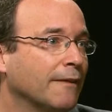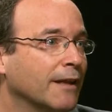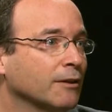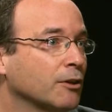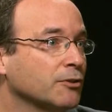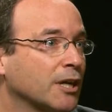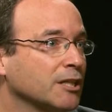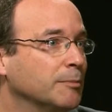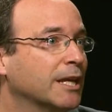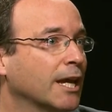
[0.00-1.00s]
and then goes
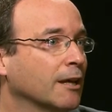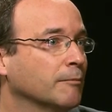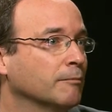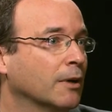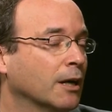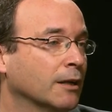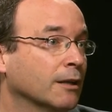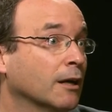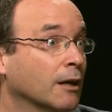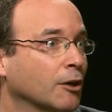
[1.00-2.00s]
on to become
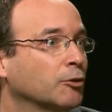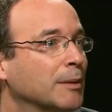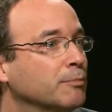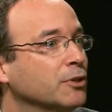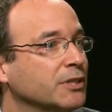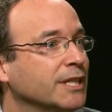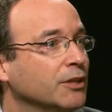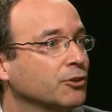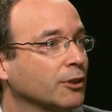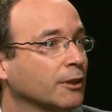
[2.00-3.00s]
a great Buddhist
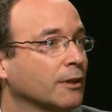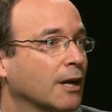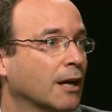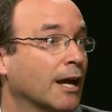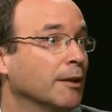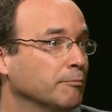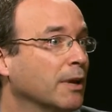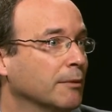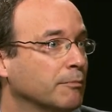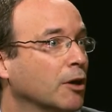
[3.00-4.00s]
teacher
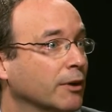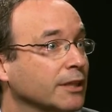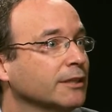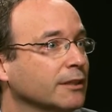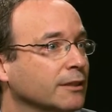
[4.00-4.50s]
and poet.